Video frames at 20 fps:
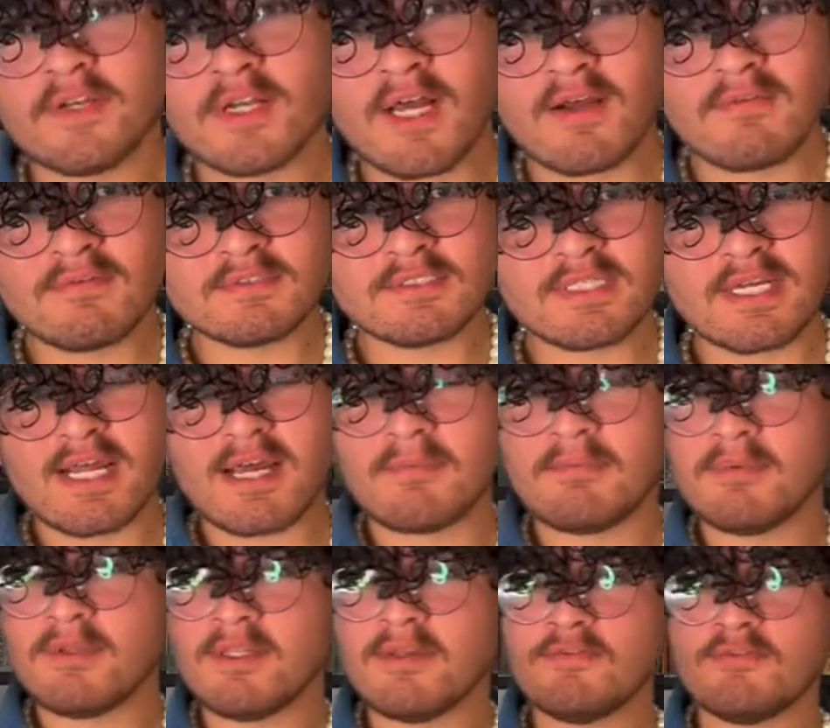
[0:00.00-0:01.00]
novels that I
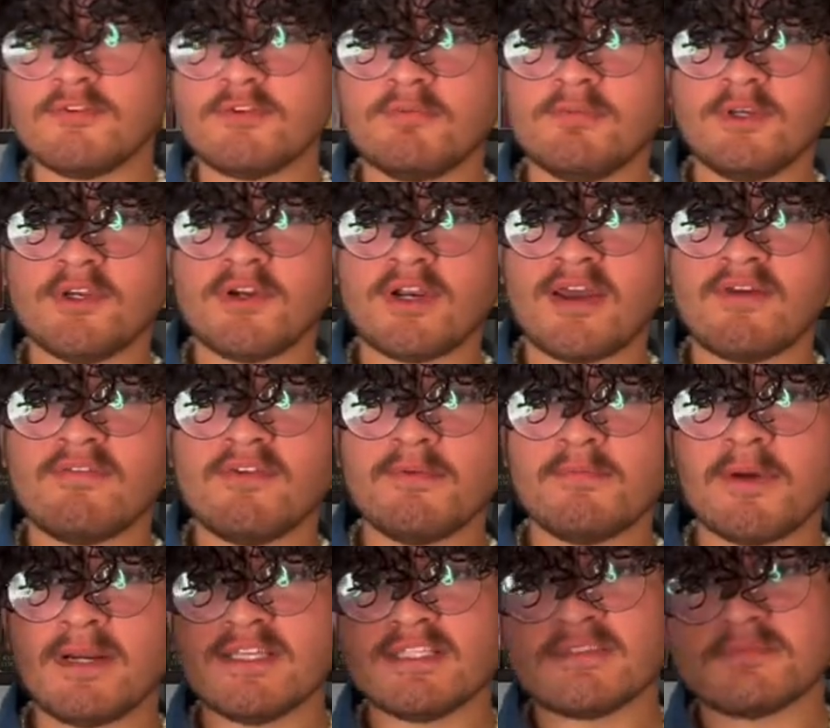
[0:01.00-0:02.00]
believe should be on
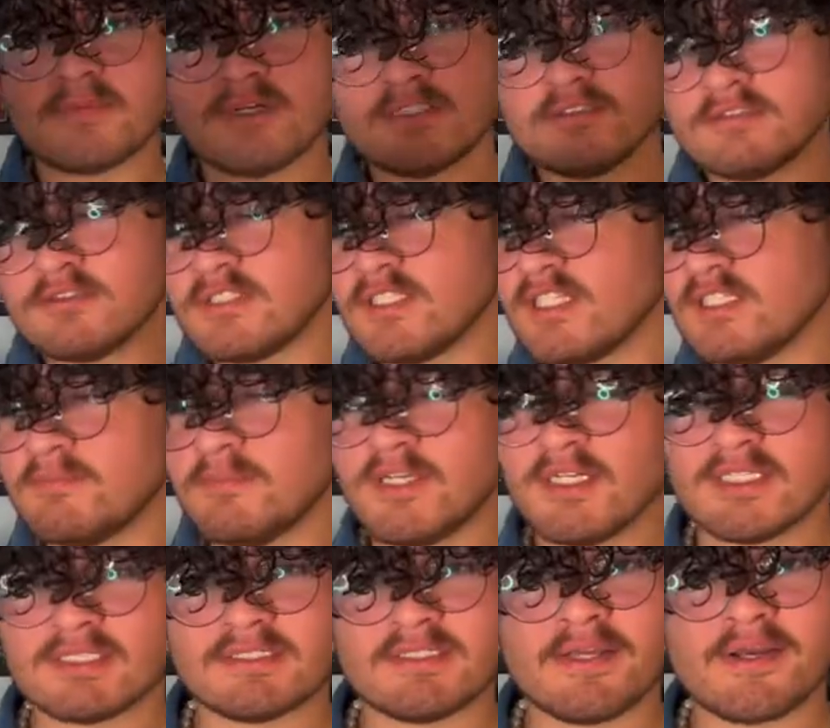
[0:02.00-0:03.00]
everybody's must-read
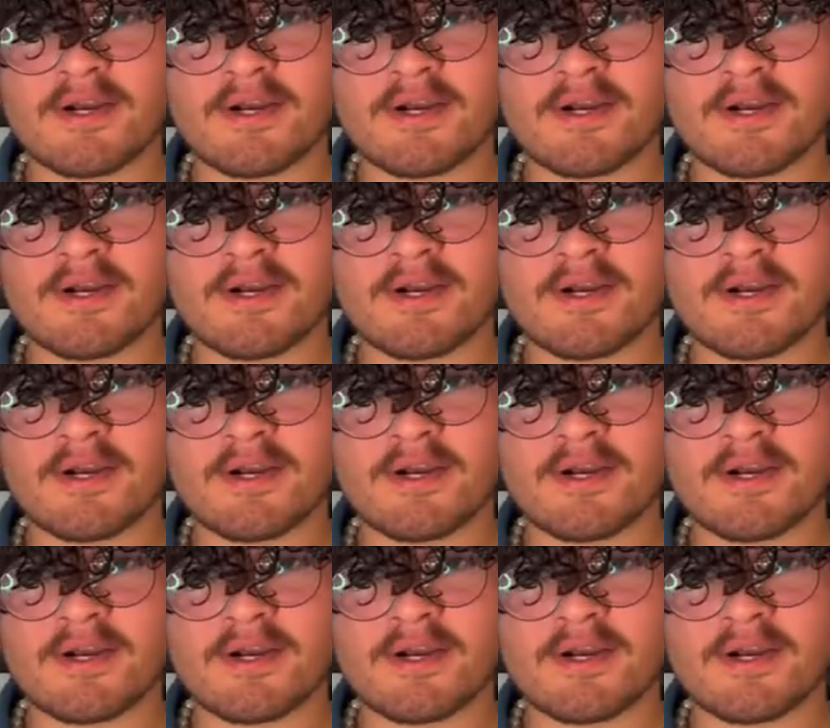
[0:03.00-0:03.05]
because they